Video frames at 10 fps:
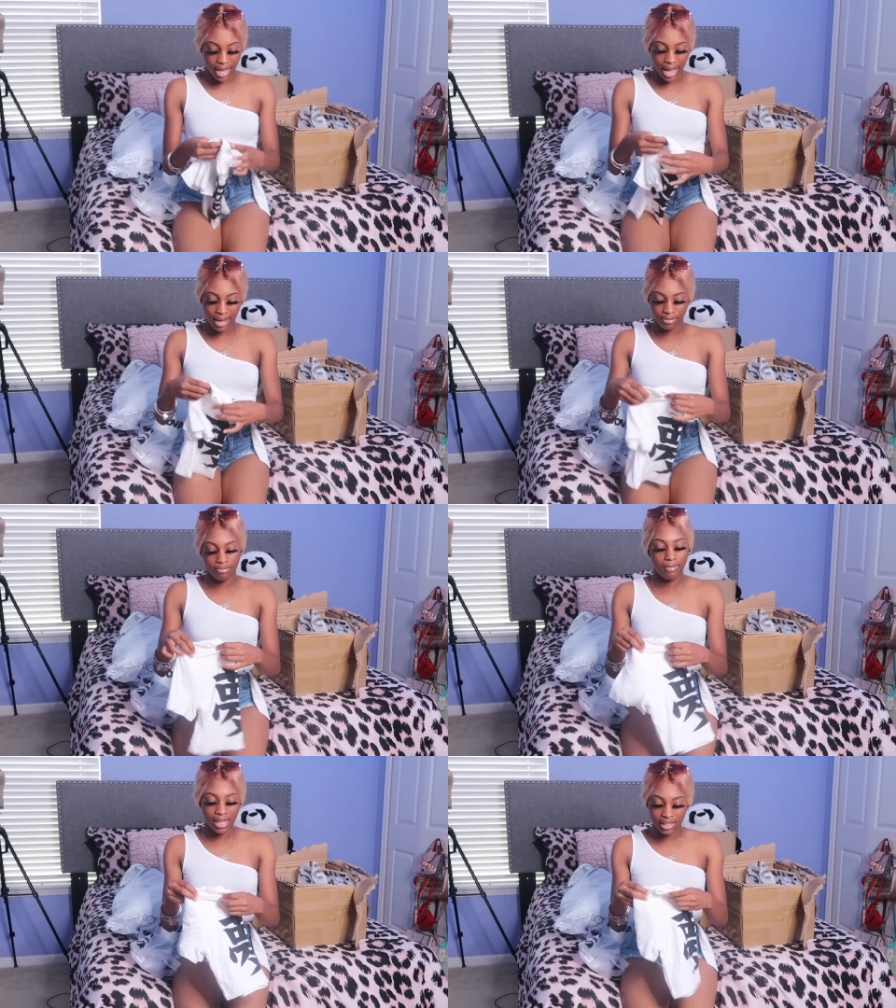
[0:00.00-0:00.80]
Like I
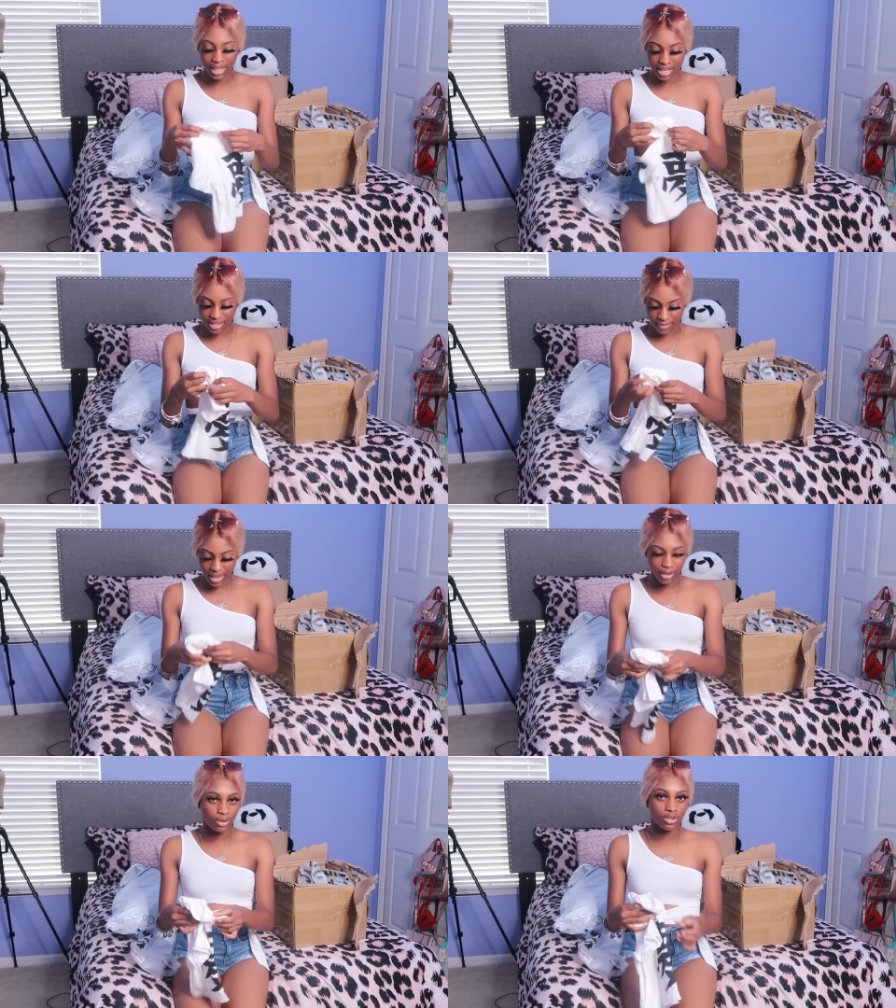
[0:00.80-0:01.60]
mainly got stuff
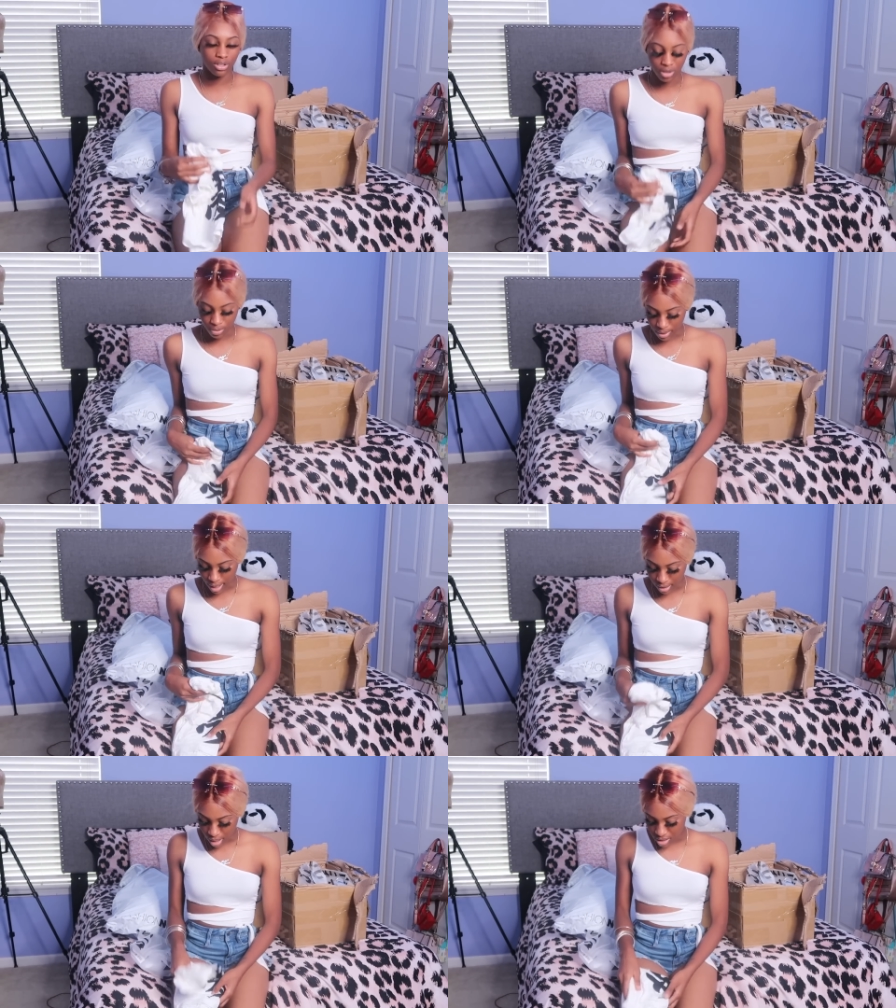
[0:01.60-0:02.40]
that I know could go with
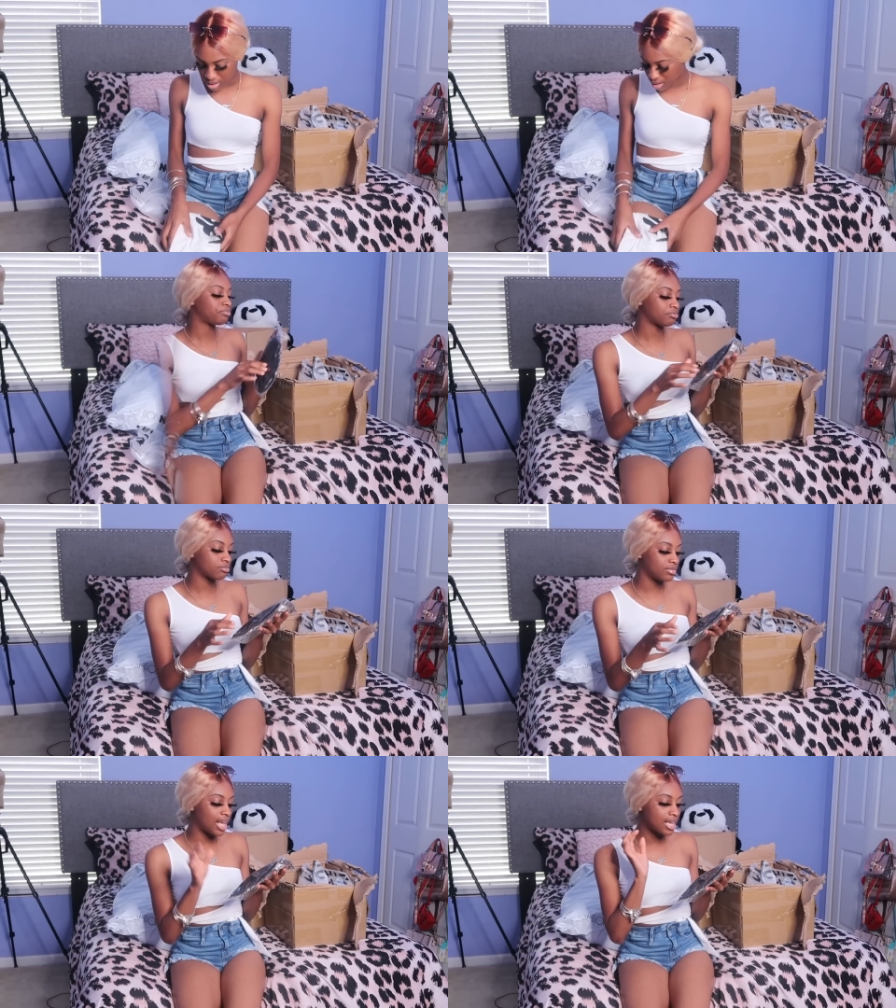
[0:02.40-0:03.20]
like a lot of
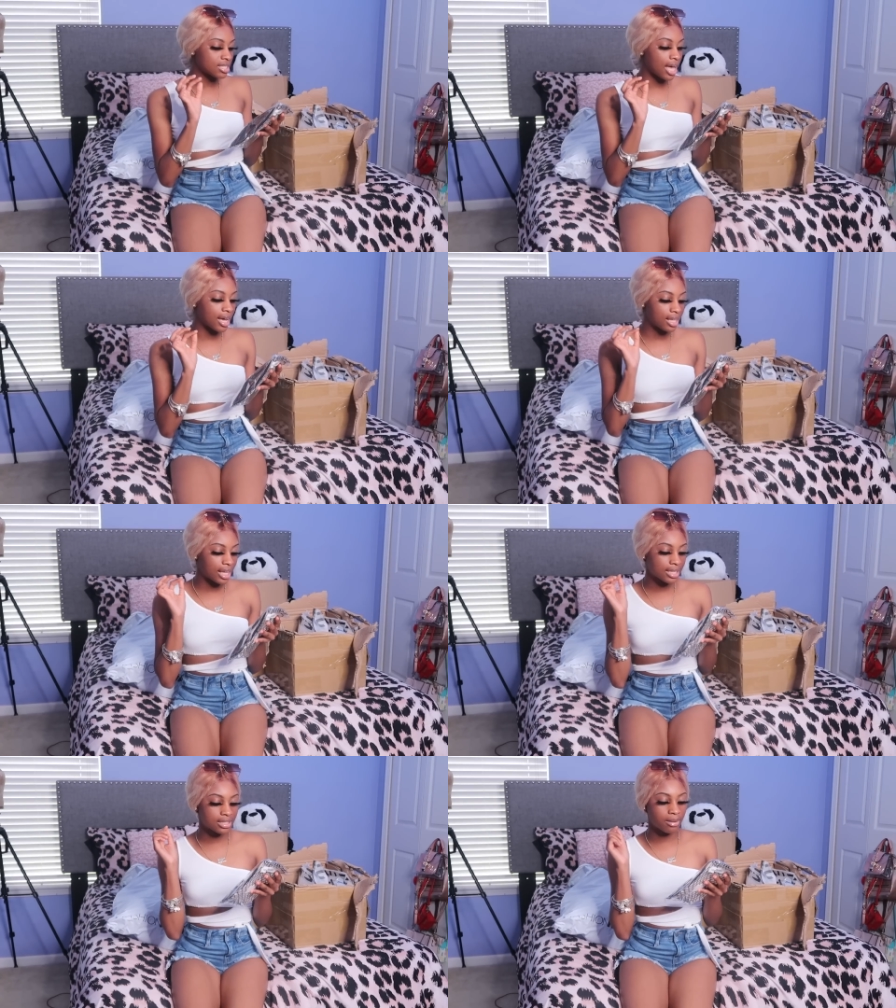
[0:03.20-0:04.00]
stuff. Next, I got
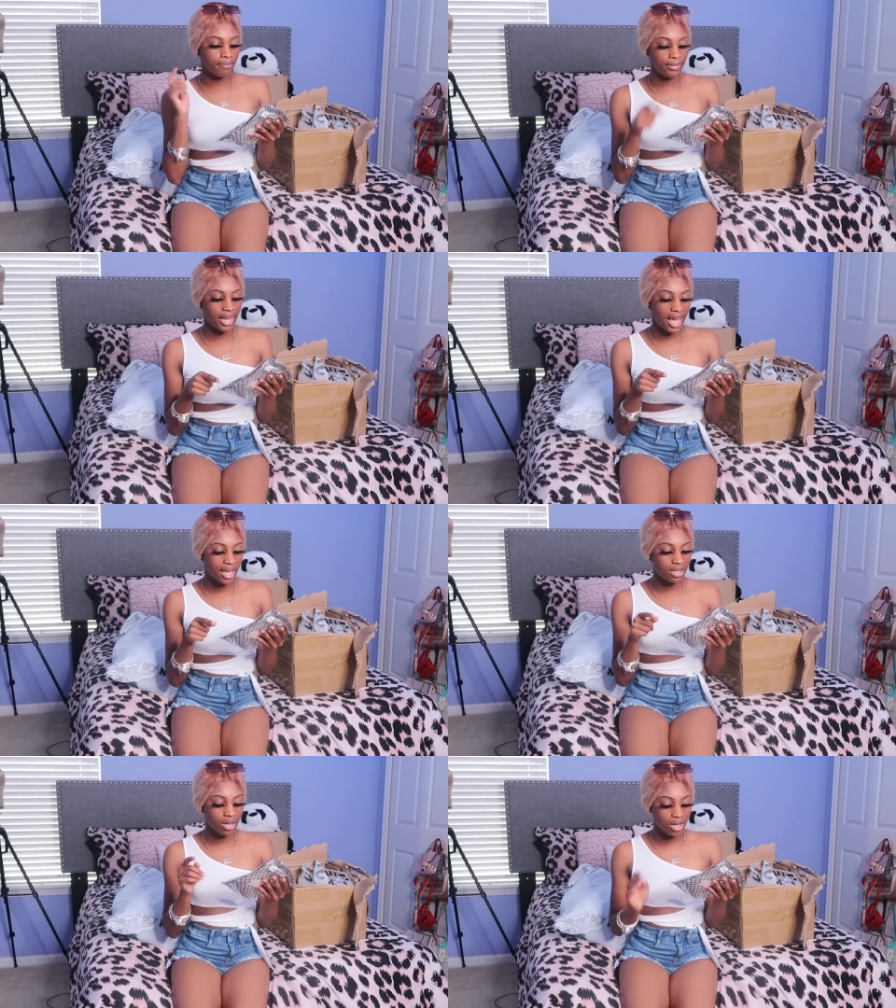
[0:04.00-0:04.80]
like some
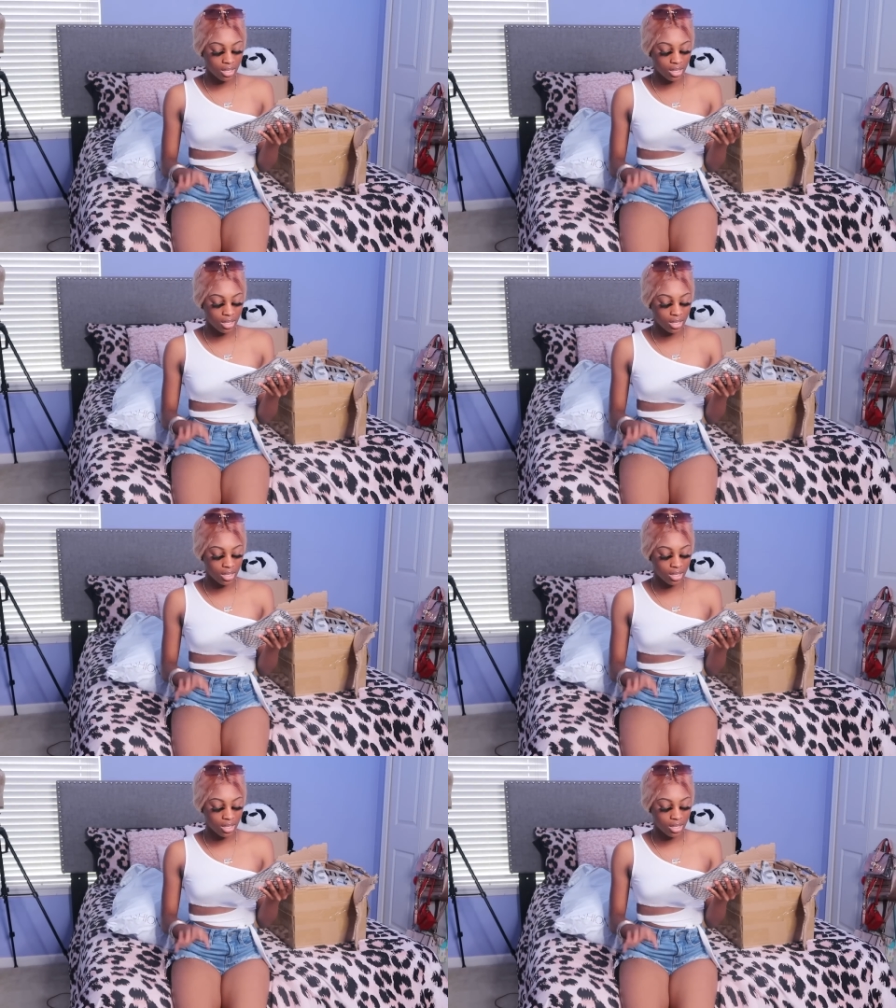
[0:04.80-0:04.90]
net